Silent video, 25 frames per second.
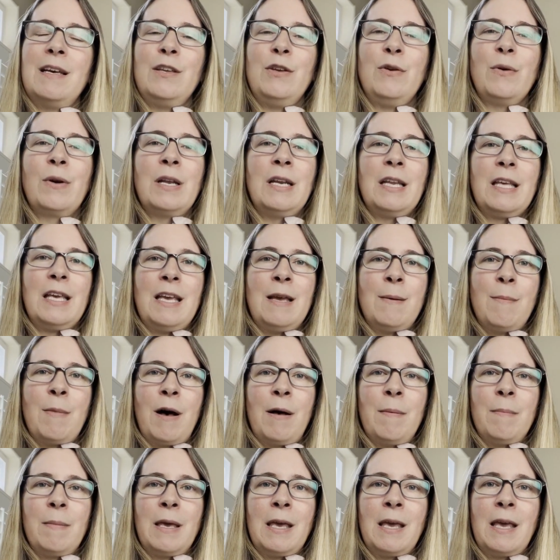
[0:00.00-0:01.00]
You can
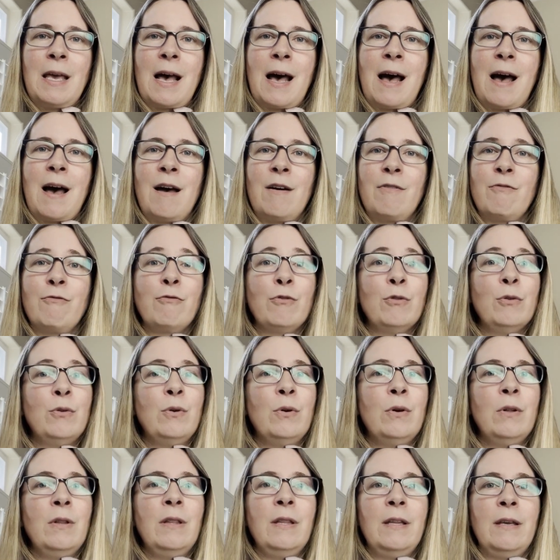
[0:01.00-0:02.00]
email me at
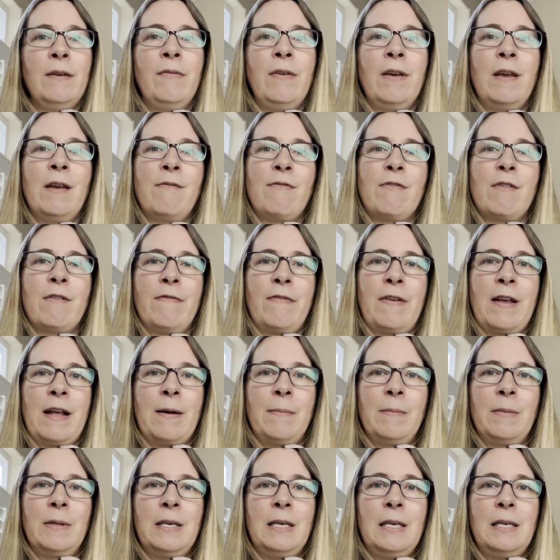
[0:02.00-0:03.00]

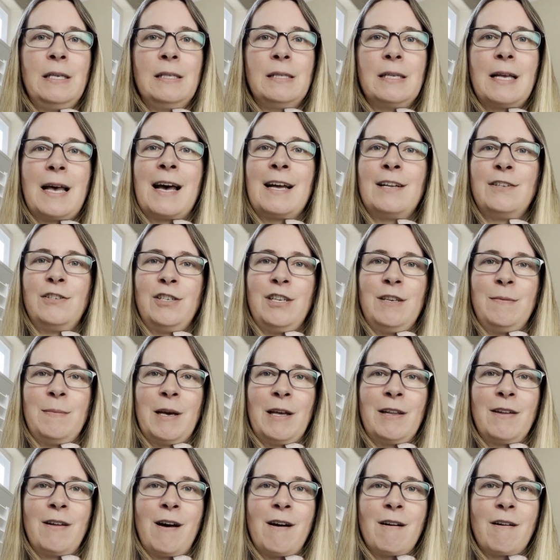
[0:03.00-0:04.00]

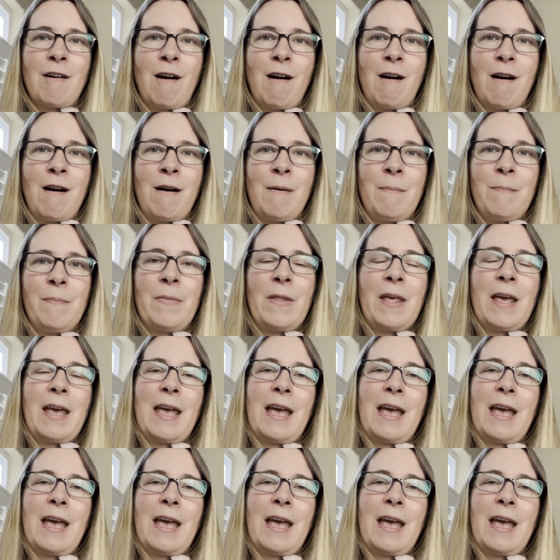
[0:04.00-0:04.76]
frugallivingforfamilies@gmail.com,